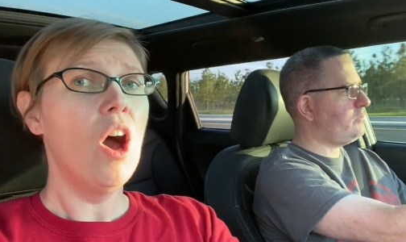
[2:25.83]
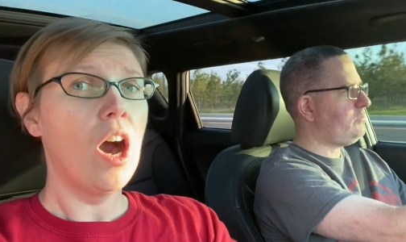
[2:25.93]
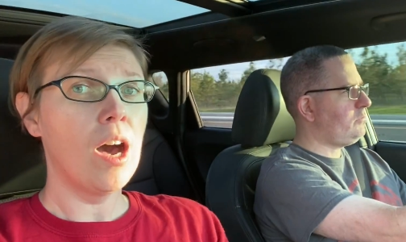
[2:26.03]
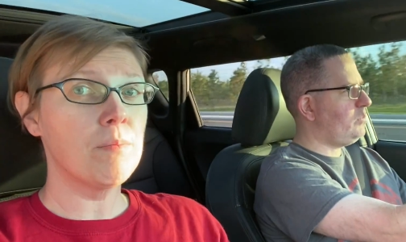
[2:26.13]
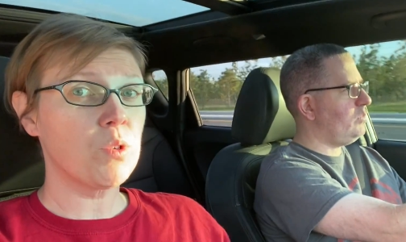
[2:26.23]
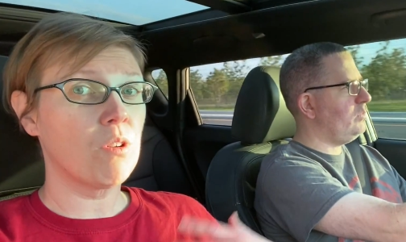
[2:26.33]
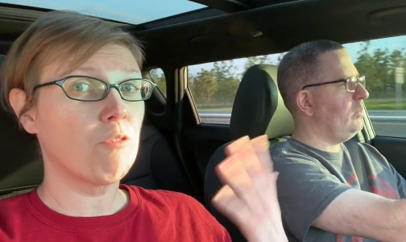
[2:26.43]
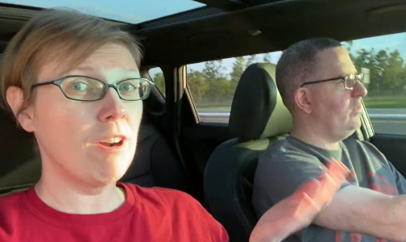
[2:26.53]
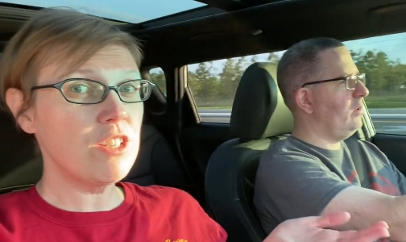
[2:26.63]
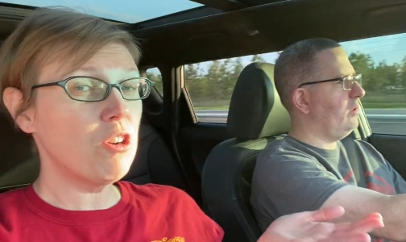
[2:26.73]
Speaker 1: um, sort
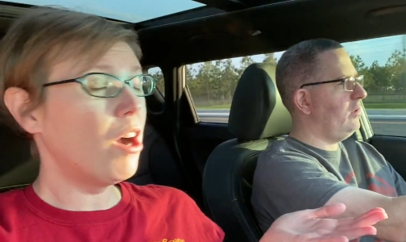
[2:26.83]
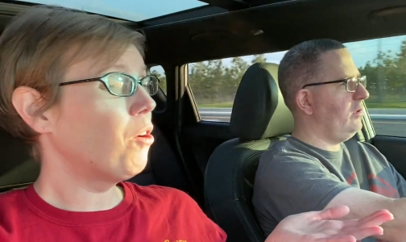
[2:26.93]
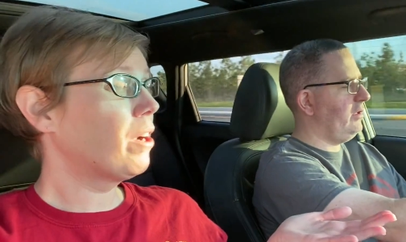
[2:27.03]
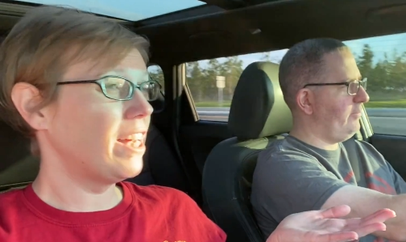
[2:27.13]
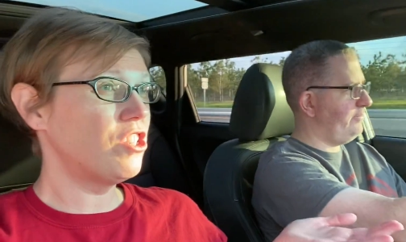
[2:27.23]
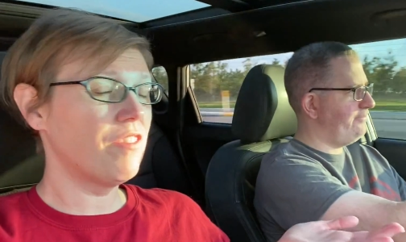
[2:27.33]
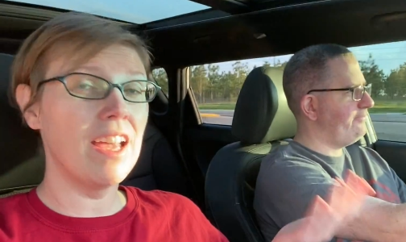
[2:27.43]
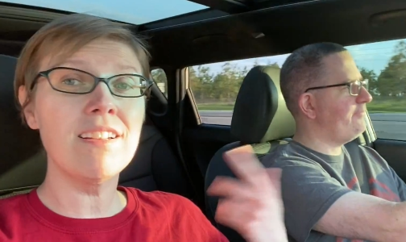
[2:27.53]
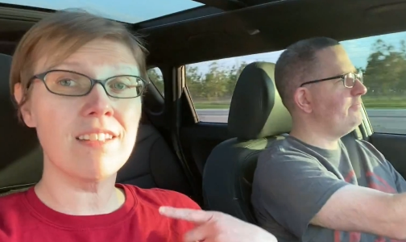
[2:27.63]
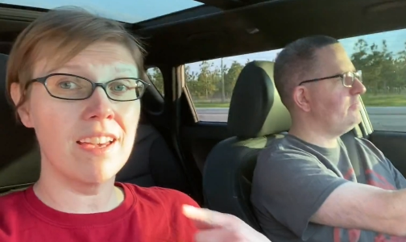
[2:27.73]
of retro kitschy
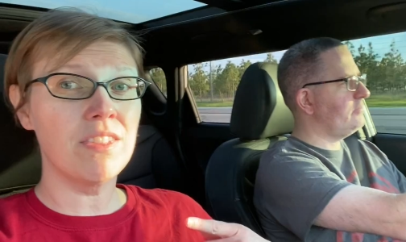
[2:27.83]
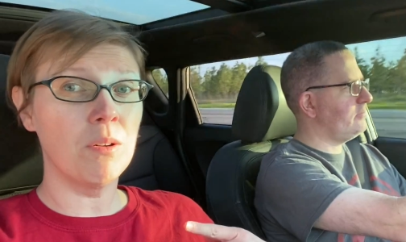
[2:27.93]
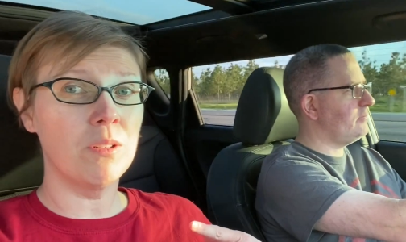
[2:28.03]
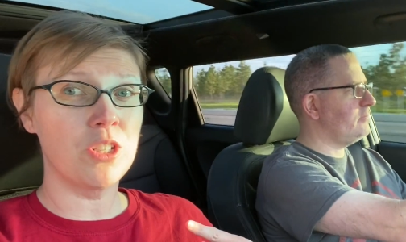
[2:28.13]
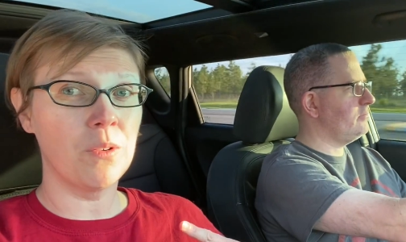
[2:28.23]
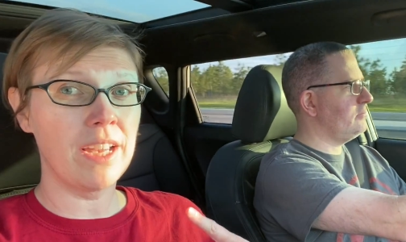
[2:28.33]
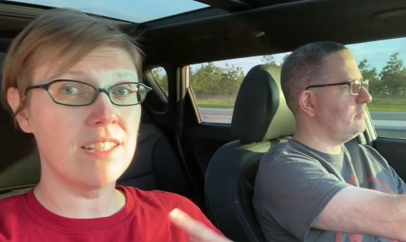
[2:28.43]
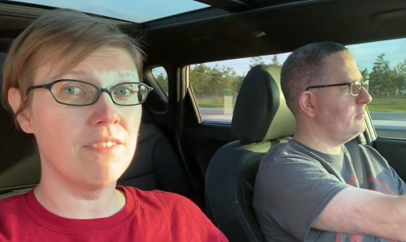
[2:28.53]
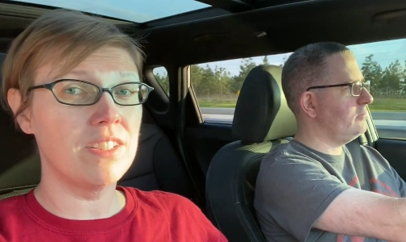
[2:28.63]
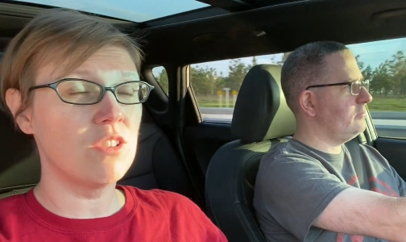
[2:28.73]
things like the Showcase
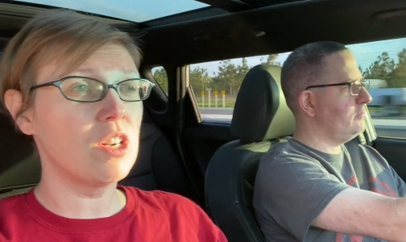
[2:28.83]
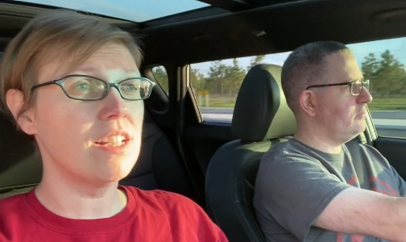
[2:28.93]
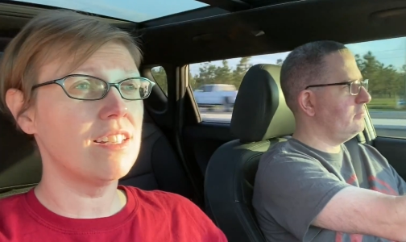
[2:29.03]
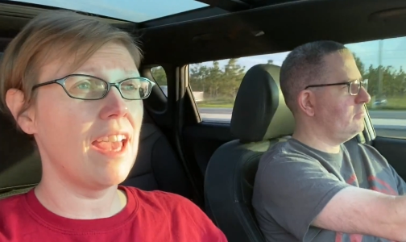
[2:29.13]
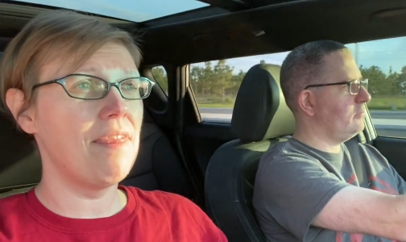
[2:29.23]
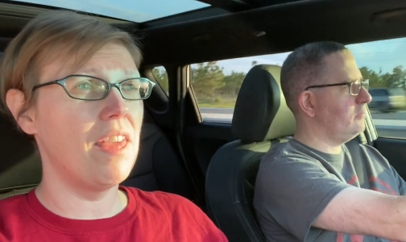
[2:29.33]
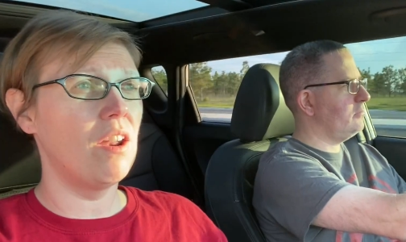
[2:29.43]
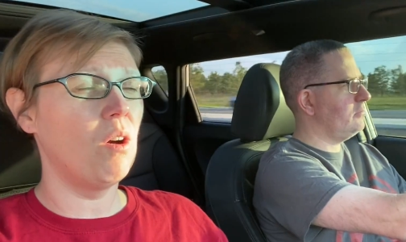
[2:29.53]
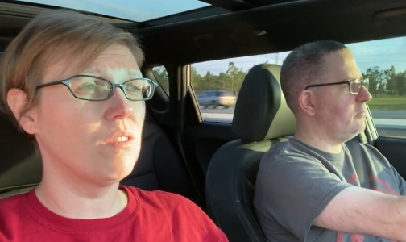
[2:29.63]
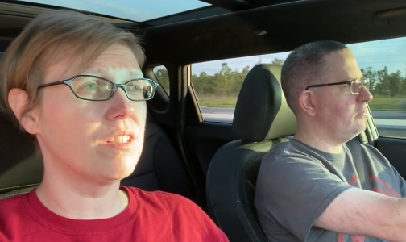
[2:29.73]
of Citrus, and then
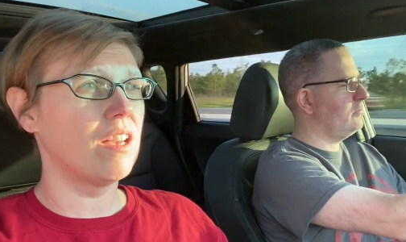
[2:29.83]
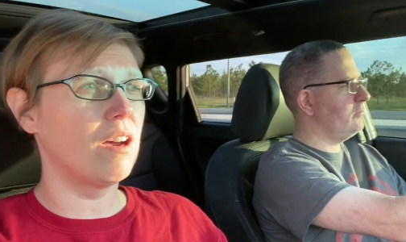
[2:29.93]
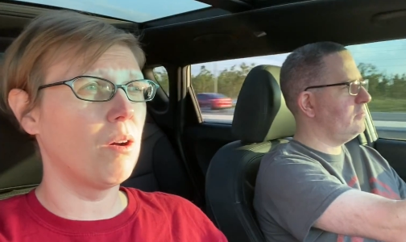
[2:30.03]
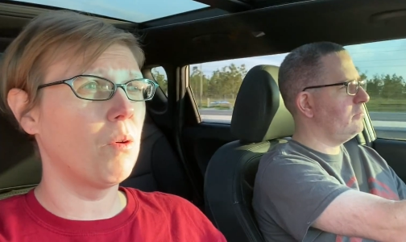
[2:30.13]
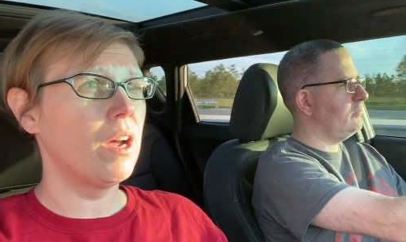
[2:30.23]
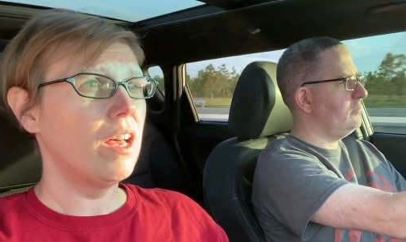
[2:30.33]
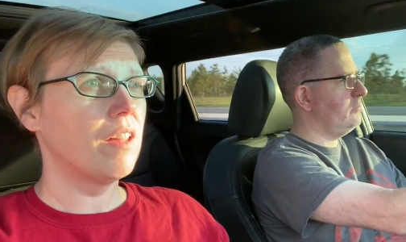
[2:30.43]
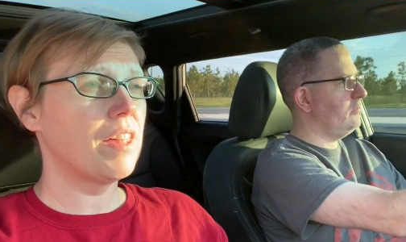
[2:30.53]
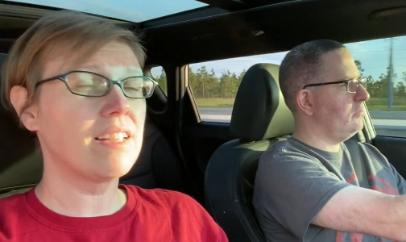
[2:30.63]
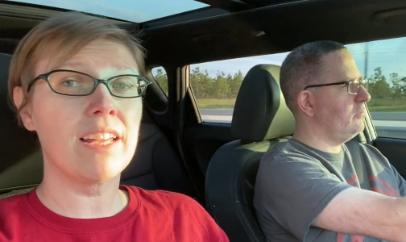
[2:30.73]
also
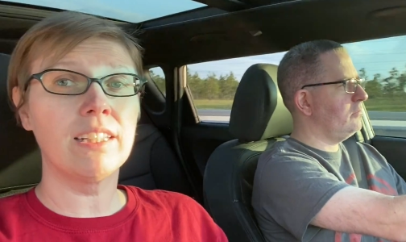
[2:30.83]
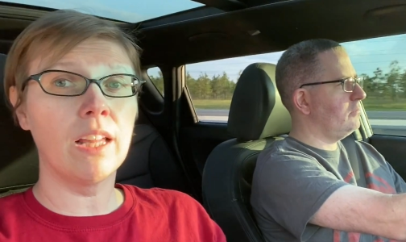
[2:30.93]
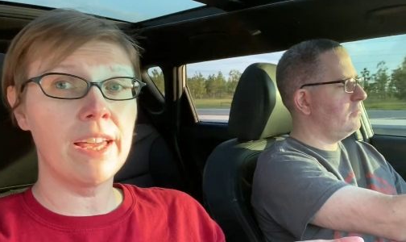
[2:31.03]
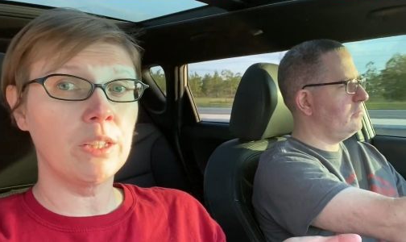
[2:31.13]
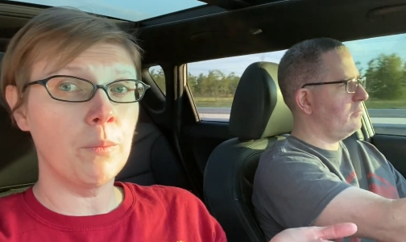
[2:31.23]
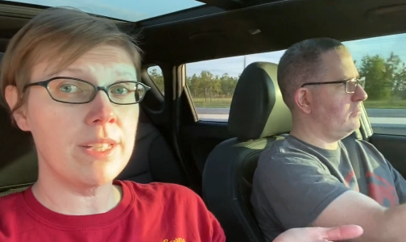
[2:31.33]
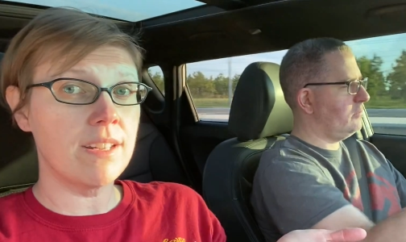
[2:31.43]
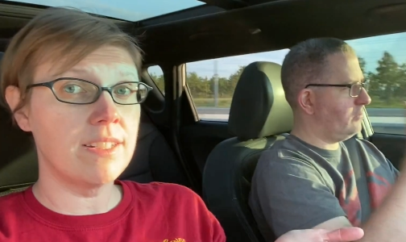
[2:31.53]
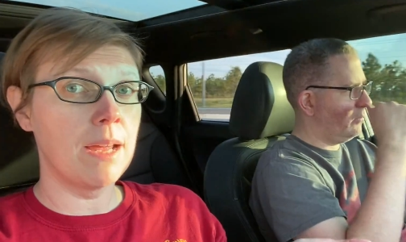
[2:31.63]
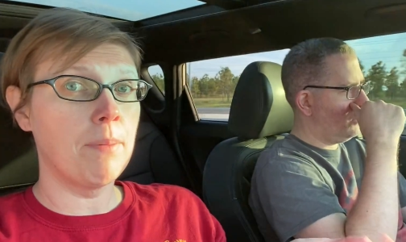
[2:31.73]
things like Lake
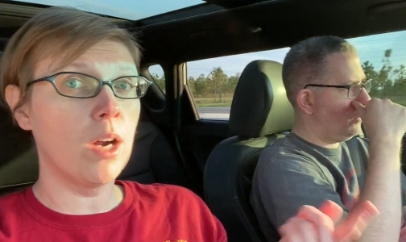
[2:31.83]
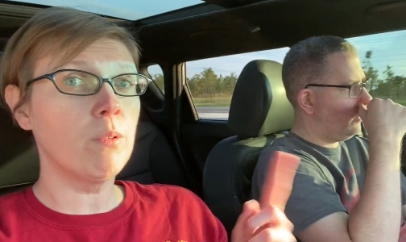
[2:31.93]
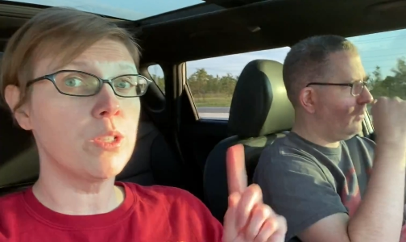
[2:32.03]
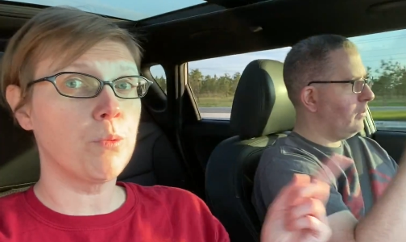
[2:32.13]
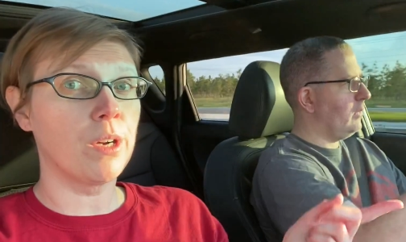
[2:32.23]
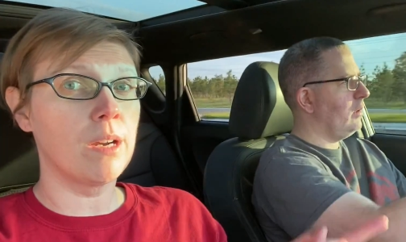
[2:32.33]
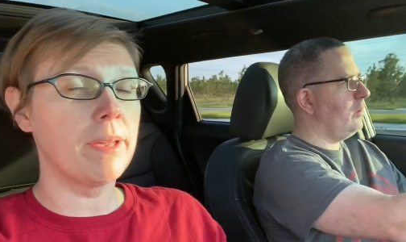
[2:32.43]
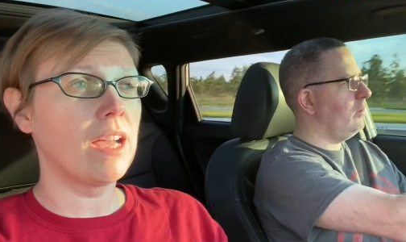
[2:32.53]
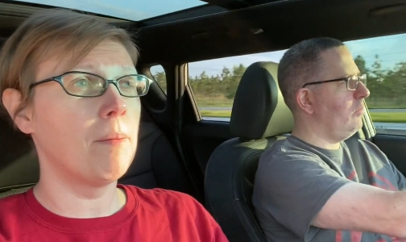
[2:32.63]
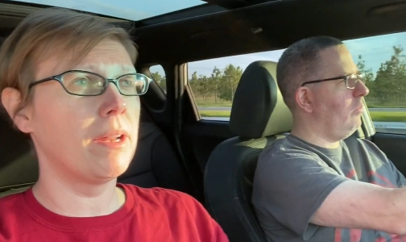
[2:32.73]
Louisa State Park, which we're going to
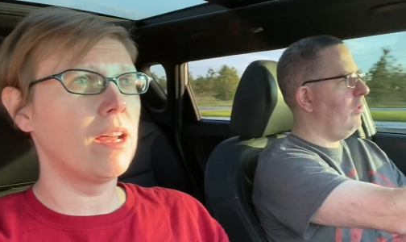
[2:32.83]
be coming